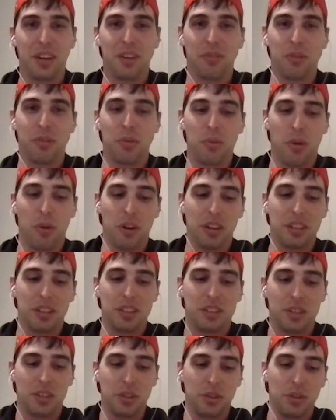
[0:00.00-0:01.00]
And we
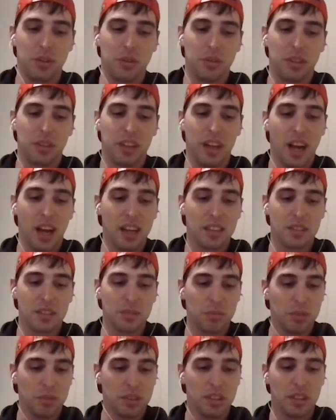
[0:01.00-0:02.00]
wanted to, the
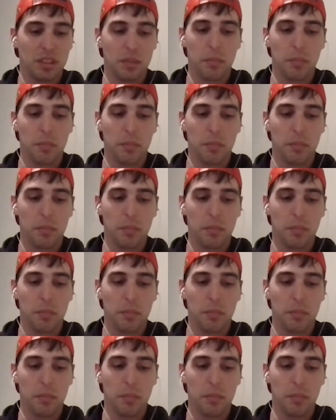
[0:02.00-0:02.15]
guys was in